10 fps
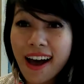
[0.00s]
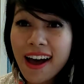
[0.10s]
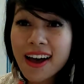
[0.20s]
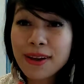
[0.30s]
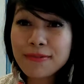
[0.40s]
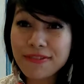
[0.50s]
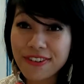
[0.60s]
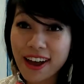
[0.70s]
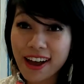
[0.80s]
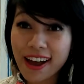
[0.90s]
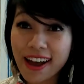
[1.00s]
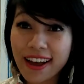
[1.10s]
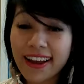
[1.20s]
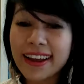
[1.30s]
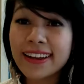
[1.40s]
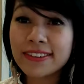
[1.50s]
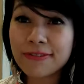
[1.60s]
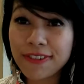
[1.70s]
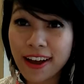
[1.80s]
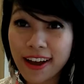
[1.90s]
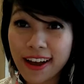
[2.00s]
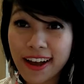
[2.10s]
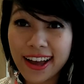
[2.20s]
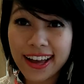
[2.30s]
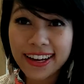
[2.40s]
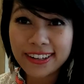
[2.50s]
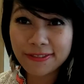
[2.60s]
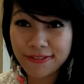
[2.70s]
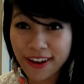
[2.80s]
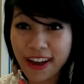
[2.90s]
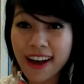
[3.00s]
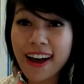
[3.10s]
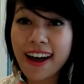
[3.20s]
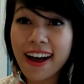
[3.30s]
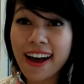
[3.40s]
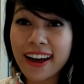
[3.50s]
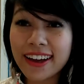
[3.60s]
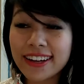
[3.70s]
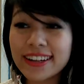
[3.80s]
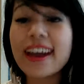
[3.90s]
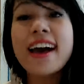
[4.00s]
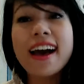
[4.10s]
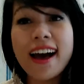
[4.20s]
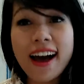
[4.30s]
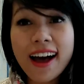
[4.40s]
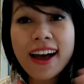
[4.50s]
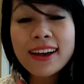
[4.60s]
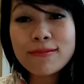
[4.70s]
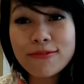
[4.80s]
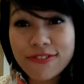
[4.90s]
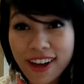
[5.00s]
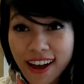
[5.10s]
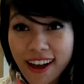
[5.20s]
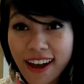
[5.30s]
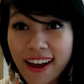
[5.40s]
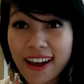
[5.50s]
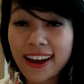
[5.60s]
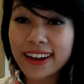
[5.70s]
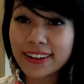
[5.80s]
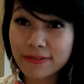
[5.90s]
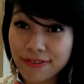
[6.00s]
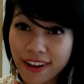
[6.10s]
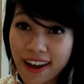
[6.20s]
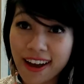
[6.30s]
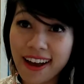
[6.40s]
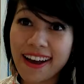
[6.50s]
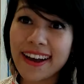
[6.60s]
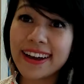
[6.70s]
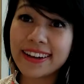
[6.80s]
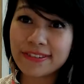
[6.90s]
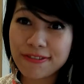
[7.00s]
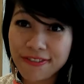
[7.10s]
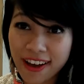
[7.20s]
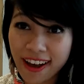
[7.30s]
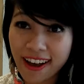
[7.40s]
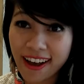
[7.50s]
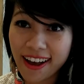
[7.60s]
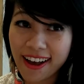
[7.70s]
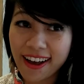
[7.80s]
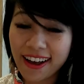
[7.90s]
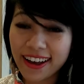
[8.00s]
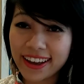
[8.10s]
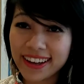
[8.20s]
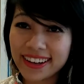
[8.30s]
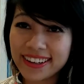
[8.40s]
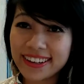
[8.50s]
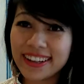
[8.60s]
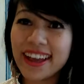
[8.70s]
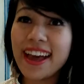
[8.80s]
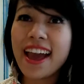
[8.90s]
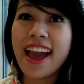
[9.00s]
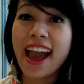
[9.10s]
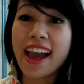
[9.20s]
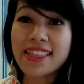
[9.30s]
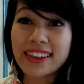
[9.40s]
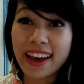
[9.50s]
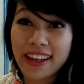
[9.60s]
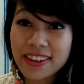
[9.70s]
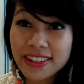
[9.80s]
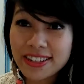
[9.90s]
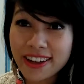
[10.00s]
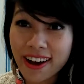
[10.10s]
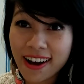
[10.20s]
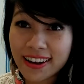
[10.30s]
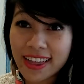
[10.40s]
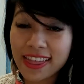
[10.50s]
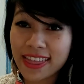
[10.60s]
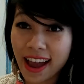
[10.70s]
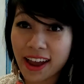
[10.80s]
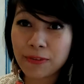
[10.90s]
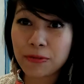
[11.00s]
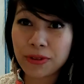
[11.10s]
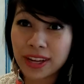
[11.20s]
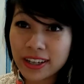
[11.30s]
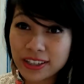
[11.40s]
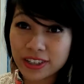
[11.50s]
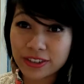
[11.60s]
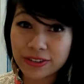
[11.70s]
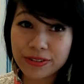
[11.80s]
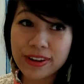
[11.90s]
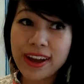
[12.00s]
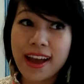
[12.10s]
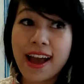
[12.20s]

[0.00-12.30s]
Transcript: I'm fine, fine, fine. I'm fine, fine, fine. And the other song that we do